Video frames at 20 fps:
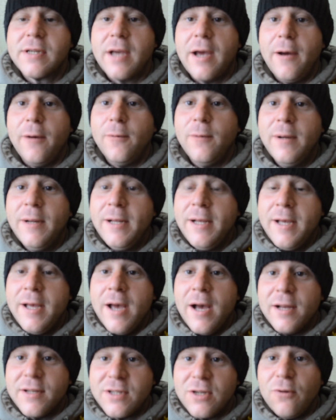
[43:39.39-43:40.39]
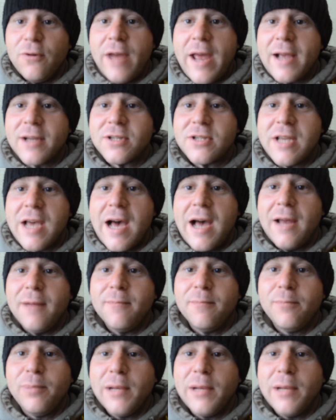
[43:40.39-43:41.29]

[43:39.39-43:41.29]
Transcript: So until next time,